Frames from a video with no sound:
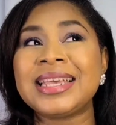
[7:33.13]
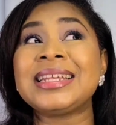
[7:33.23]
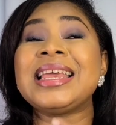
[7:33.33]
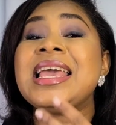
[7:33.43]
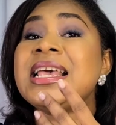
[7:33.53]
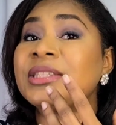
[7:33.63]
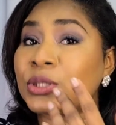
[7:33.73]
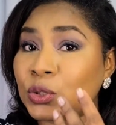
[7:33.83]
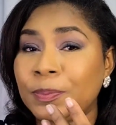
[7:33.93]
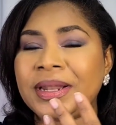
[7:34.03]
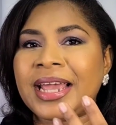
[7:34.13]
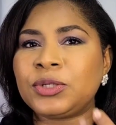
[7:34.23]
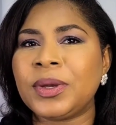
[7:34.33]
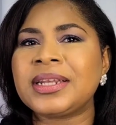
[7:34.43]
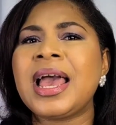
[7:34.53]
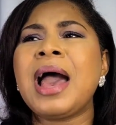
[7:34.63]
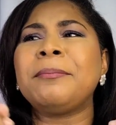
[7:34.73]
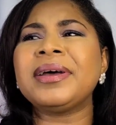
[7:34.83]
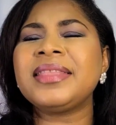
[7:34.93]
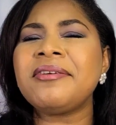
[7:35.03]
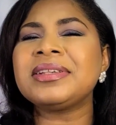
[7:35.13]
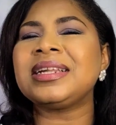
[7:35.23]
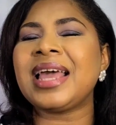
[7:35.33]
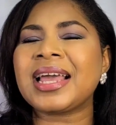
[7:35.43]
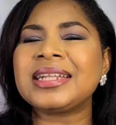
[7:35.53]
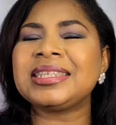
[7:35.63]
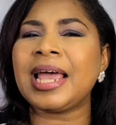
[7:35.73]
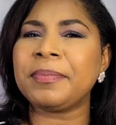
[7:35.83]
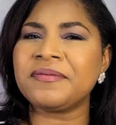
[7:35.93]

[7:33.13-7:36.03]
it is super lightweight, but there is like a type of